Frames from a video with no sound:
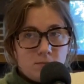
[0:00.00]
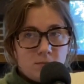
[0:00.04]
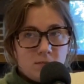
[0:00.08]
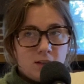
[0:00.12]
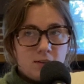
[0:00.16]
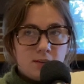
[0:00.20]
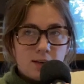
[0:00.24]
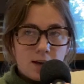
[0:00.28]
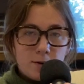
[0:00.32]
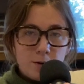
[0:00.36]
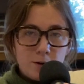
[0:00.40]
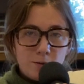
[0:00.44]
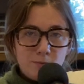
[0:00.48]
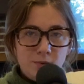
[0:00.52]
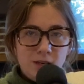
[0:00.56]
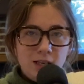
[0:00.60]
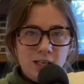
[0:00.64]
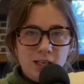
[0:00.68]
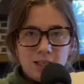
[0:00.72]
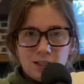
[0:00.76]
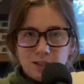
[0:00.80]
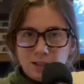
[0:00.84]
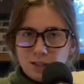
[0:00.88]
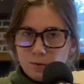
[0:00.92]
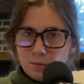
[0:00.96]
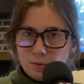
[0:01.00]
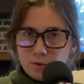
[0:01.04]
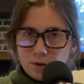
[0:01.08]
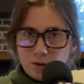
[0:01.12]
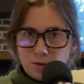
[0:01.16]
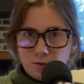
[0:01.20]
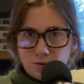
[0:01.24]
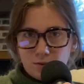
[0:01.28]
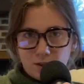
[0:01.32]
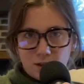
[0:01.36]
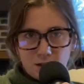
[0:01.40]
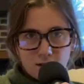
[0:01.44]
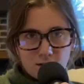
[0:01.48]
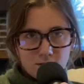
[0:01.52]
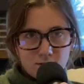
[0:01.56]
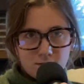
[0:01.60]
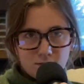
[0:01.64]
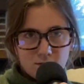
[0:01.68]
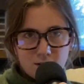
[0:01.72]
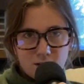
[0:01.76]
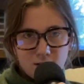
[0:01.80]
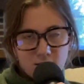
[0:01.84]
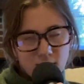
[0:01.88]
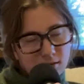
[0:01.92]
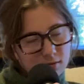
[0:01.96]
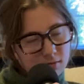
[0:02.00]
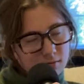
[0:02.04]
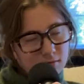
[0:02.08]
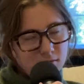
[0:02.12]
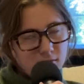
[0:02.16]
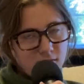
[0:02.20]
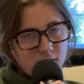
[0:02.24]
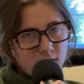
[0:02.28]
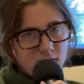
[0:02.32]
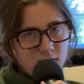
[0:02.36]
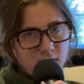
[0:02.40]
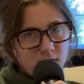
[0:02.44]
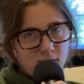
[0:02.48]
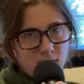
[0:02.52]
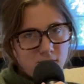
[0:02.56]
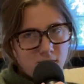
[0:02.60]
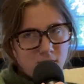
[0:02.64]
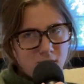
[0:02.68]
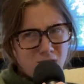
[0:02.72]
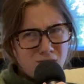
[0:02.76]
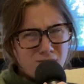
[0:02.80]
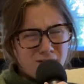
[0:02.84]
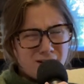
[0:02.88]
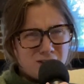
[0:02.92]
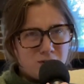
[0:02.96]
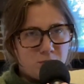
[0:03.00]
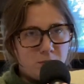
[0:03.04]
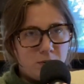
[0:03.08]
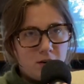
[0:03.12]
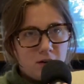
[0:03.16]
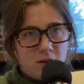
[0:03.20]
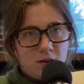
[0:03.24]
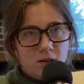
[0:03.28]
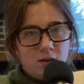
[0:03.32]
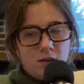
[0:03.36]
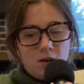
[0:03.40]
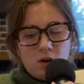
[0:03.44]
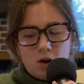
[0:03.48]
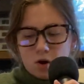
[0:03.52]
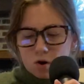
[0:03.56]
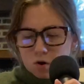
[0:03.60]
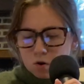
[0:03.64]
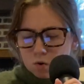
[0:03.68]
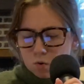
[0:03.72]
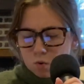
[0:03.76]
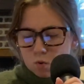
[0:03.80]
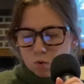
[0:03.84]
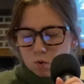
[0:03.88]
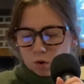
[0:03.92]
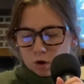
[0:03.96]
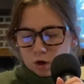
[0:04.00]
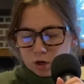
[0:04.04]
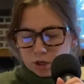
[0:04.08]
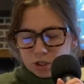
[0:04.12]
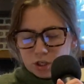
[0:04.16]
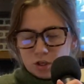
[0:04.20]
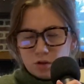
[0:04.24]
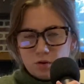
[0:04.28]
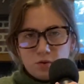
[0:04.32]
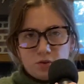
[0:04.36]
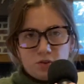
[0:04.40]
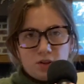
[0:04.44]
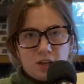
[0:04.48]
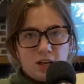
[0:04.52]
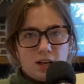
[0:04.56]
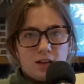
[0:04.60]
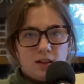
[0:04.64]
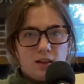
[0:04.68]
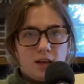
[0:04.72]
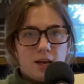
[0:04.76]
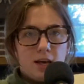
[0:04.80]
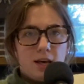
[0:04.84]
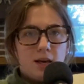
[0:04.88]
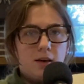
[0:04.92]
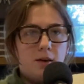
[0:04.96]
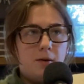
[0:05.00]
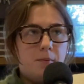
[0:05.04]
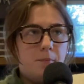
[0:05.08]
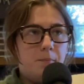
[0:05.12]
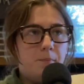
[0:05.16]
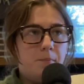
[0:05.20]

Now, immediately, what do you think? Like, oh, that's weird. Or do you think like,